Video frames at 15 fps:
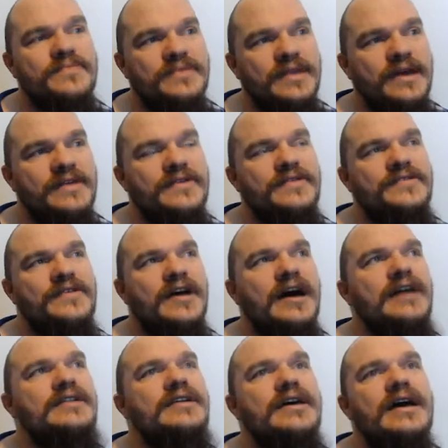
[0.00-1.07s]
This
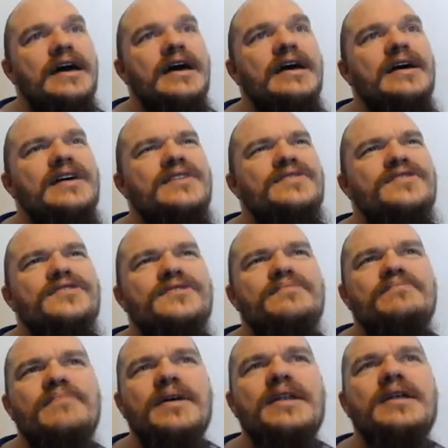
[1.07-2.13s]
HUD has
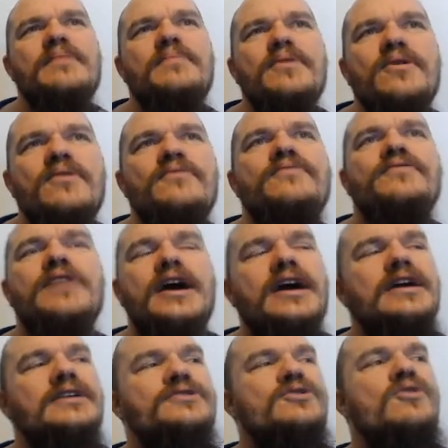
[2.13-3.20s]
a number of
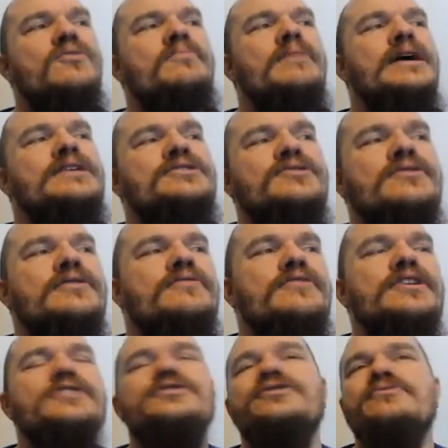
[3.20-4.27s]
dials all based on the
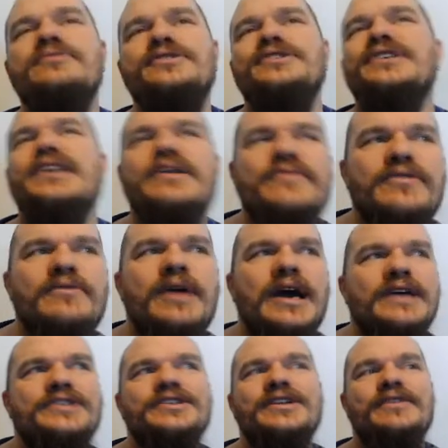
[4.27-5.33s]
things you would see if you were
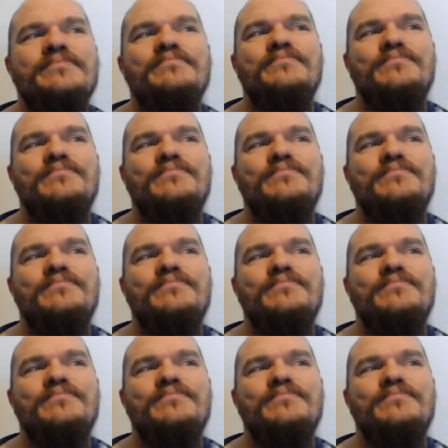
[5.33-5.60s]
actually